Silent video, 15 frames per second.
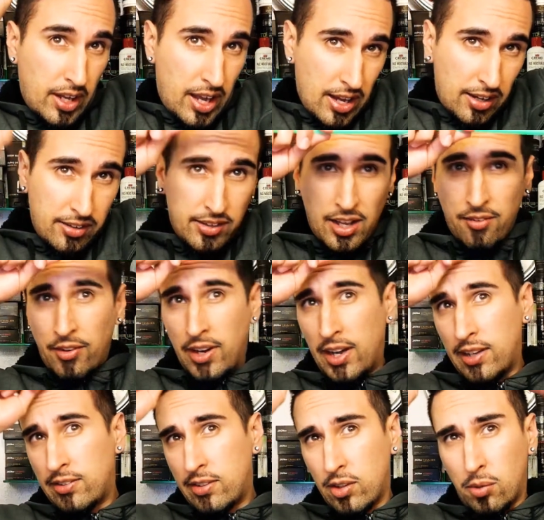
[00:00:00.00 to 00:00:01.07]
And it does have a
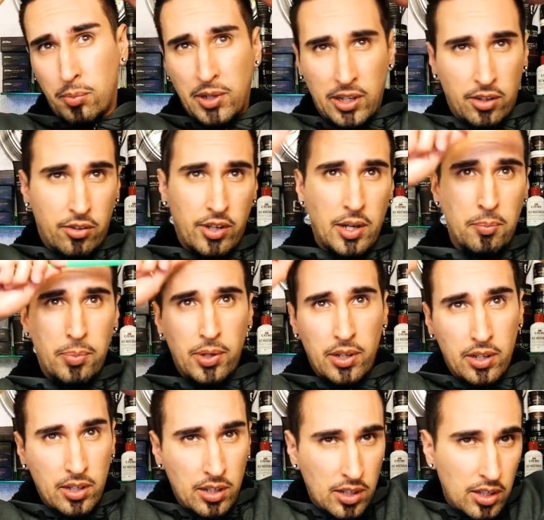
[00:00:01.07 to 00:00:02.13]
nice little bit of grip,
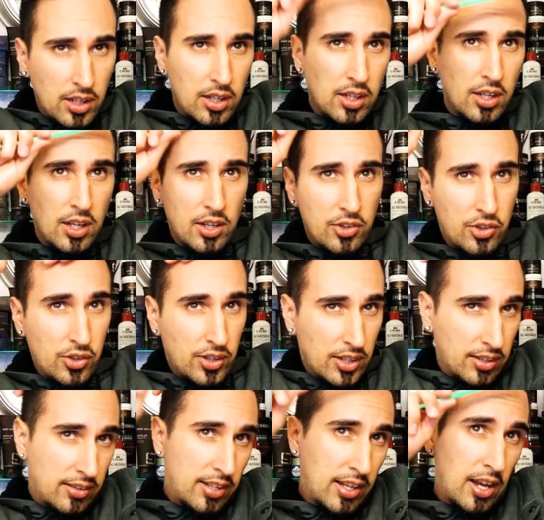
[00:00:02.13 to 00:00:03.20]
as you
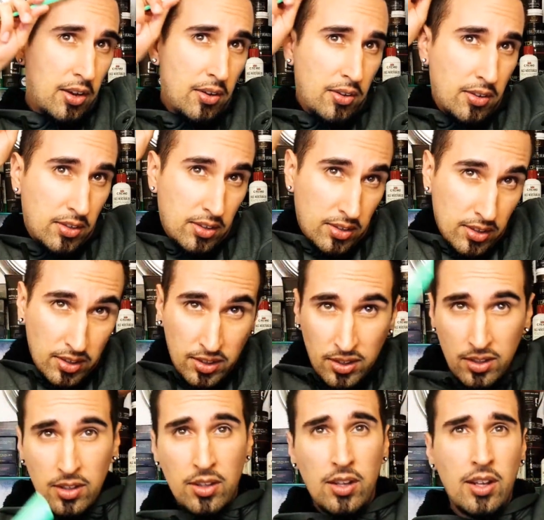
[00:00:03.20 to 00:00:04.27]
can tell.
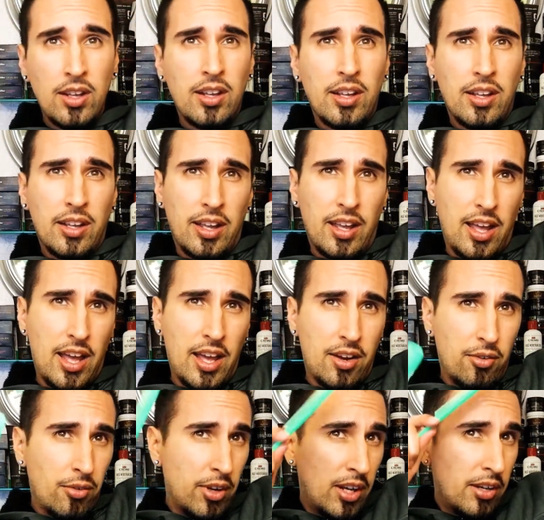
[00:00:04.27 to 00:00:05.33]

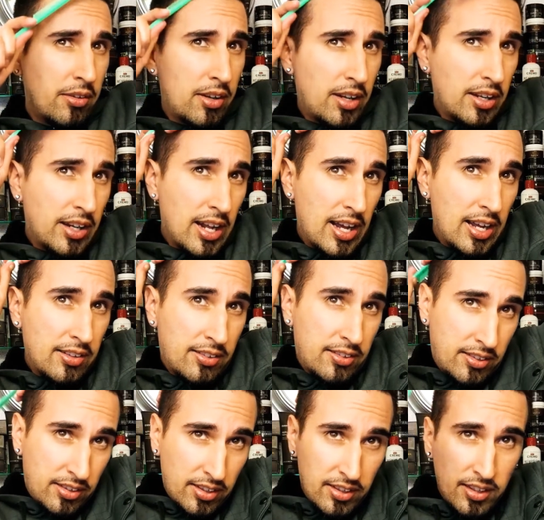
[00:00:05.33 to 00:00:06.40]
And really, really
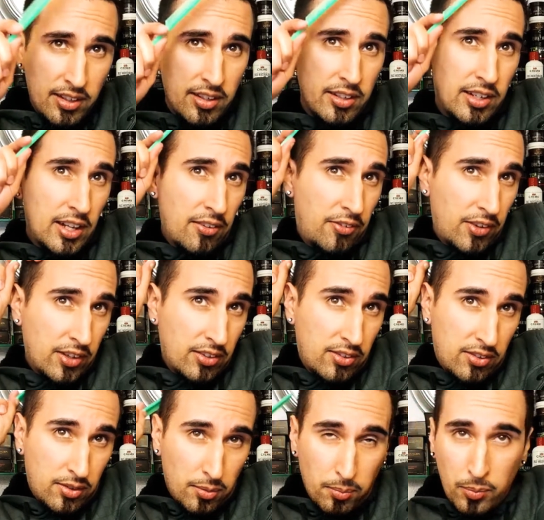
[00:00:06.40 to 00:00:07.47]
nice. Definitely
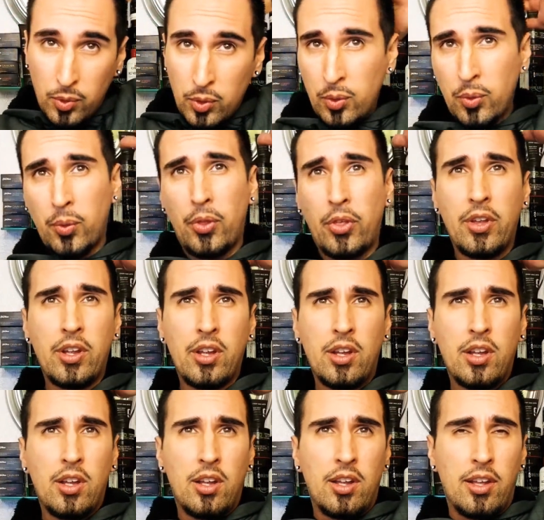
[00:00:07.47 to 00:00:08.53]
smooth.
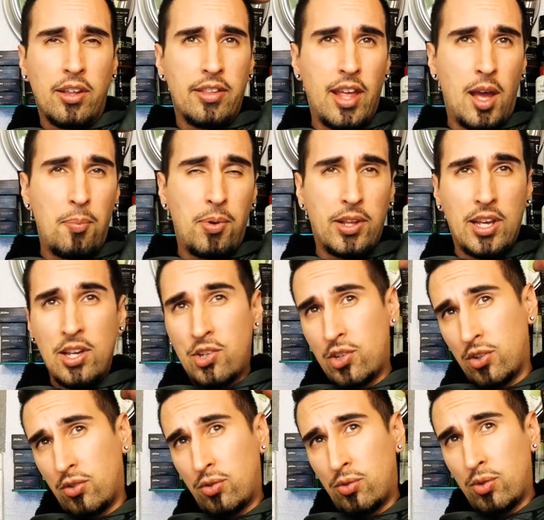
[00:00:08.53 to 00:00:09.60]
The
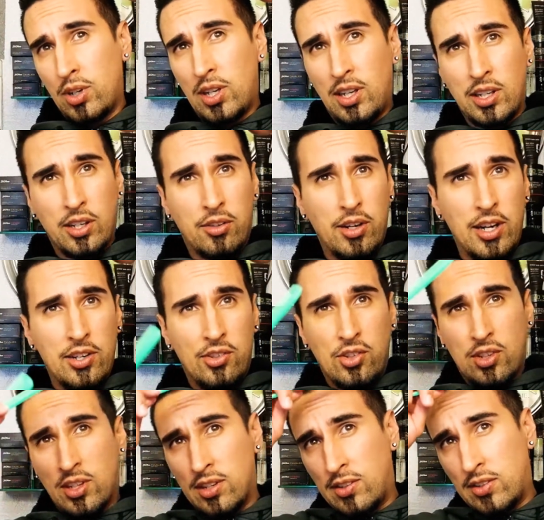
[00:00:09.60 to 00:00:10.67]
application is really great, as
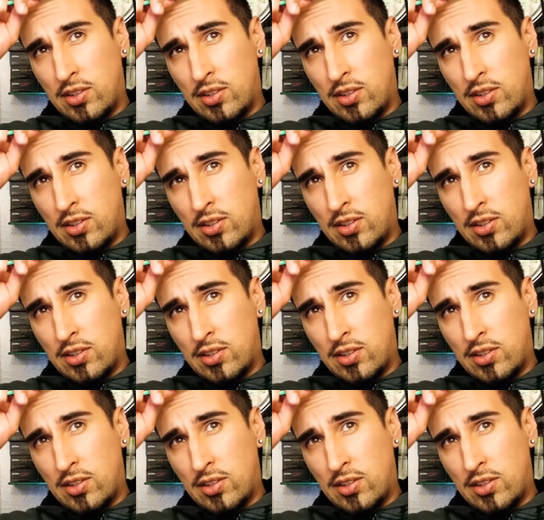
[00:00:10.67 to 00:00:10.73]
you can